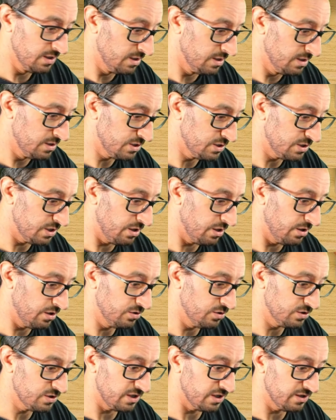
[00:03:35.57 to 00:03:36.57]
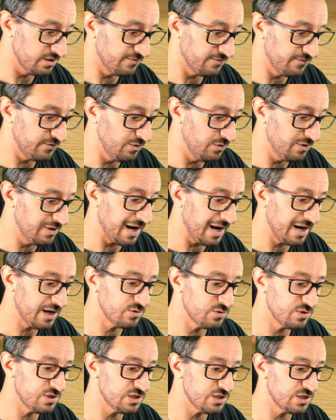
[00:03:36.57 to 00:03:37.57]
So it looks like there's a few
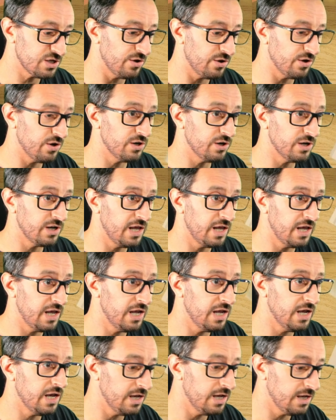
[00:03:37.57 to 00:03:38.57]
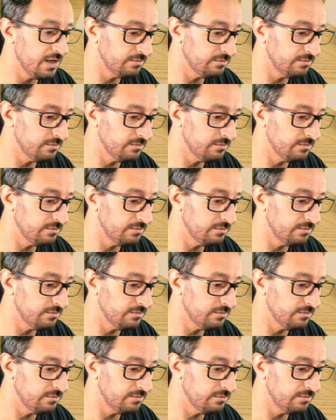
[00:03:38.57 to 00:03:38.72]
languages going on in here.